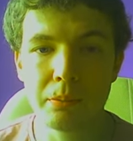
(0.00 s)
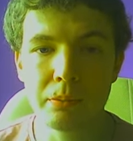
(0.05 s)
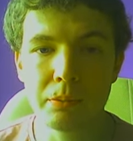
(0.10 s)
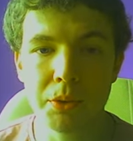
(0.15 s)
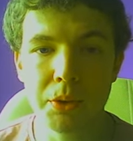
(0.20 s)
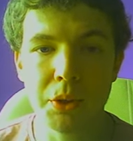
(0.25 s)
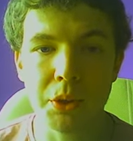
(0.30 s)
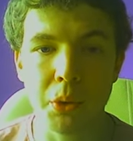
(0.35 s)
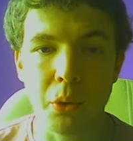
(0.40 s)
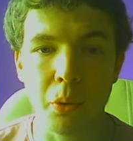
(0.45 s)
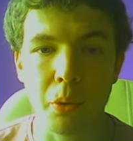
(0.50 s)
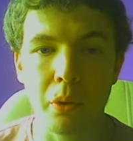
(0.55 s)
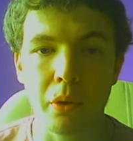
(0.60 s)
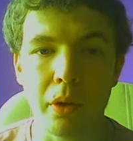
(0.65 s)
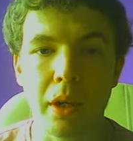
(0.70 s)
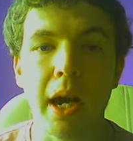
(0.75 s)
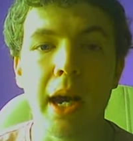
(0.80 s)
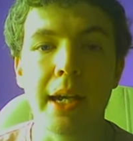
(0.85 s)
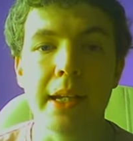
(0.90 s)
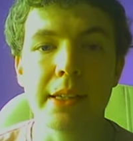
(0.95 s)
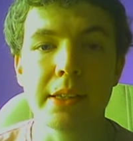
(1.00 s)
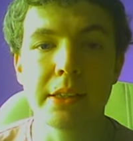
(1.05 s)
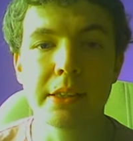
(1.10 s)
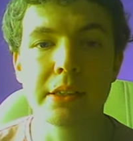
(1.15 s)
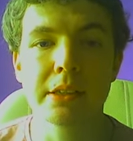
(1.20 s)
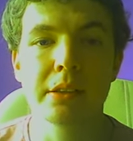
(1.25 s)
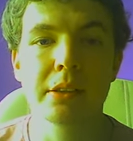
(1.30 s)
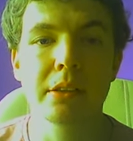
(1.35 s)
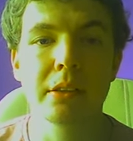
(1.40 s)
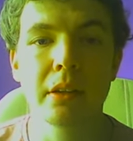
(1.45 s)
to your
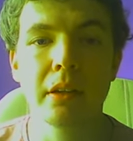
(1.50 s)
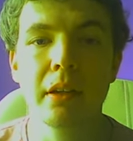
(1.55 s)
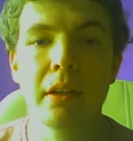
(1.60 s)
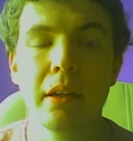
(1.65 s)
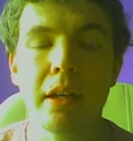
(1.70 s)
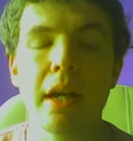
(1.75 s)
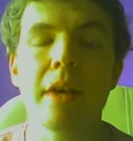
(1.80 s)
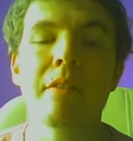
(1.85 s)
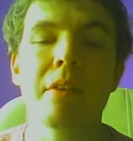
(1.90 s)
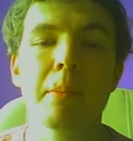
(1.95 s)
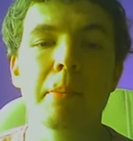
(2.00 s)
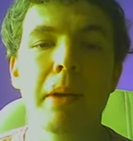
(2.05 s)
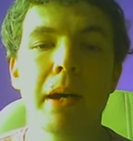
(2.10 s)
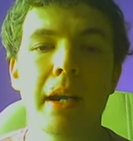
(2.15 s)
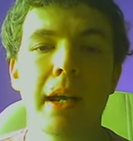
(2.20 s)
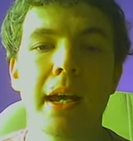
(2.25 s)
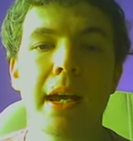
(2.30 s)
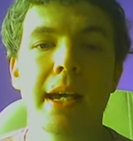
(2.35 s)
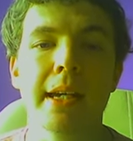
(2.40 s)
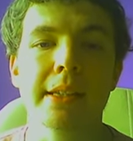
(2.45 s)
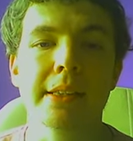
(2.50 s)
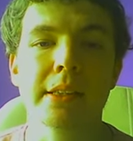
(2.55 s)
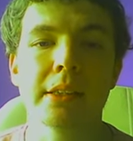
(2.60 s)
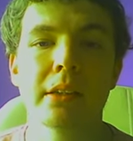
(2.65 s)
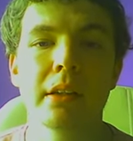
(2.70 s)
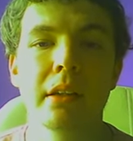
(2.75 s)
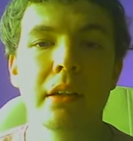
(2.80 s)
guides everybody has